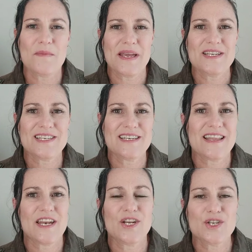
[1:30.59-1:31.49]
mentioned
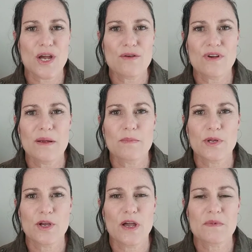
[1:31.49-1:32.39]
that I don't read
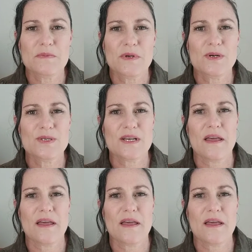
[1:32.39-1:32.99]
blurbs because